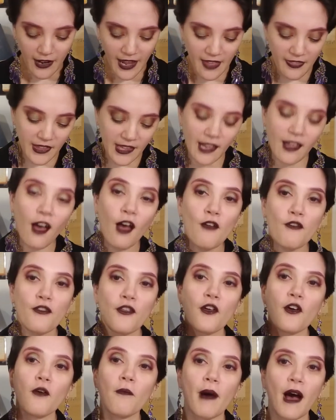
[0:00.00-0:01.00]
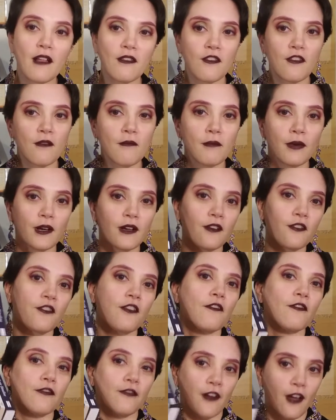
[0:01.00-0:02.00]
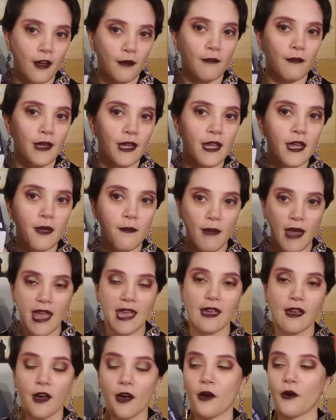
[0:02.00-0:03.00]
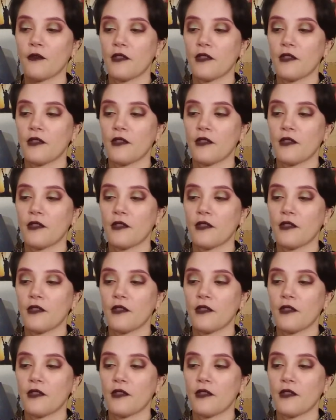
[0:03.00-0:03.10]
and then I also bought some books from Pango.